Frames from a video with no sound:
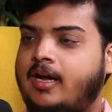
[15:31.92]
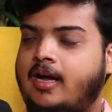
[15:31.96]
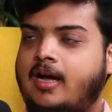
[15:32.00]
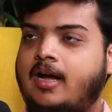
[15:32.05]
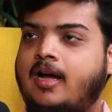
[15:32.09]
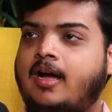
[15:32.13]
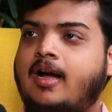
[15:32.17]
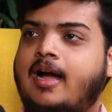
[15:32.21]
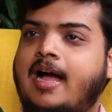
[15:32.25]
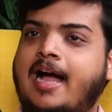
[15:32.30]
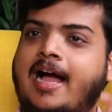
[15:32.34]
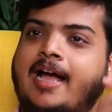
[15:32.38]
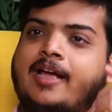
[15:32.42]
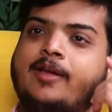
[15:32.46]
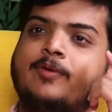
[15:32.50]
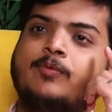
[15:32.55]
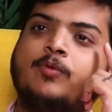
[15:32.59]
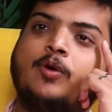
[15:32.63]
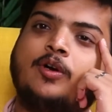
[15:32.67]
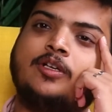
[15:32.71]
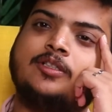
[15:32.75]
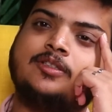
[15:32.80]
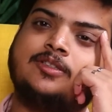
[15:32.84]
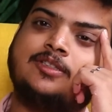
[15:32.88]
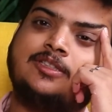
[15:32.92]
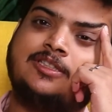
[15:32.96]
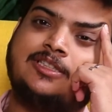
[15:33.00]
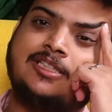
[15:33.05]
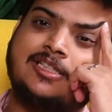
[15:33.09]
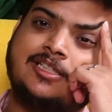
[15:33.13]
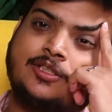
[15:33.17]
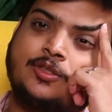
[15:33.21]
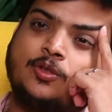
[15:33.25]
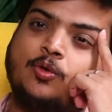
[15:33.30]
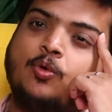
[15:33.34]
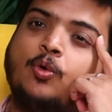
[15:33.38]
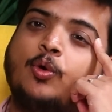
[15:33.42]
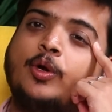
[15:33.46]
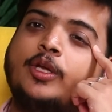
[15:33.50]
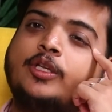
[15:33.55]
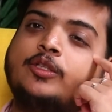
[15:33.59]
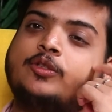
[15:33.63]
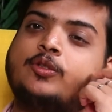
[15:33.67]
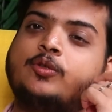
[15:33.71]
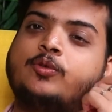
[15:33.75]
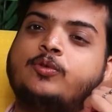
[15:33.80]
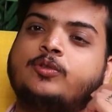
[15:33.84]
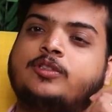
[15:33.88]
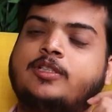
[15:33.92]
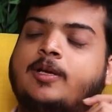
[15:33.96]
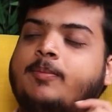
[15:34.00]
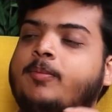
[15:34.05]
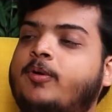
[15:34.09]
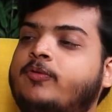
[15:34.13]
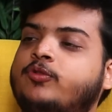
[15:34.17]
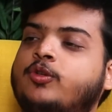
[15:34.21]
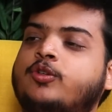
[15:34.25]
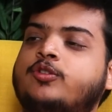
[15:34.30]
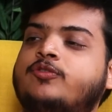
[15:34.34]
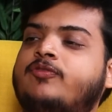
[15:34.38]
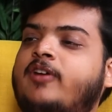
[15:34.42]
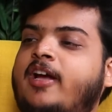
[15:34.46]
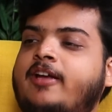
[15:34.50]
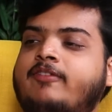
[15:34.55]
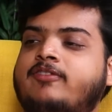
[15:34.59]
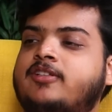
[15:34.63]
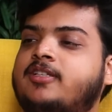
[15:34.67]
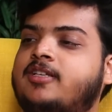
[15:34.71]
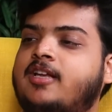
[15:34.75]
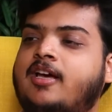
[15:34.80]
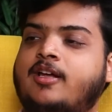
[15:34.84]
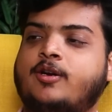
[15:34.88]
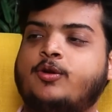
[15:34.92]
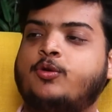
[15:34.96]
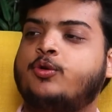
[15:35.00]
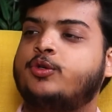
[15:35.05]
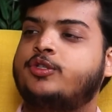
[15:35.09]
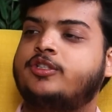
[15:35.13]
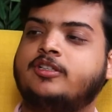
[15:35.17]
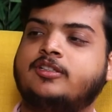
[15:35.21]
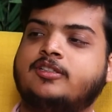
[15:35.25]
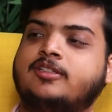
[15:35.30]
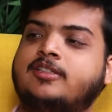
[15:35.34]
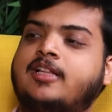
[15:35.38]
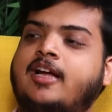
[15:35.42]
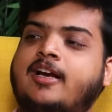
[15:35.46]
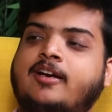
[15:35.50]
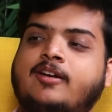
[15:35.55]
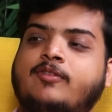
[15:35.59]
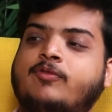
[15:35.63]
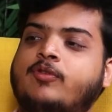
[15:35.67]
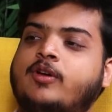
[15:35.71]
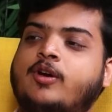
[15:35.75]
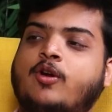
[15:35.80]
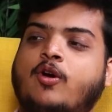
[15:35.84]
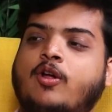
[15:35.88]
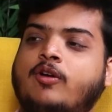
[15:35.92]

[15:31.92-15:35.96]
I was just going through some of those 5-star questions that were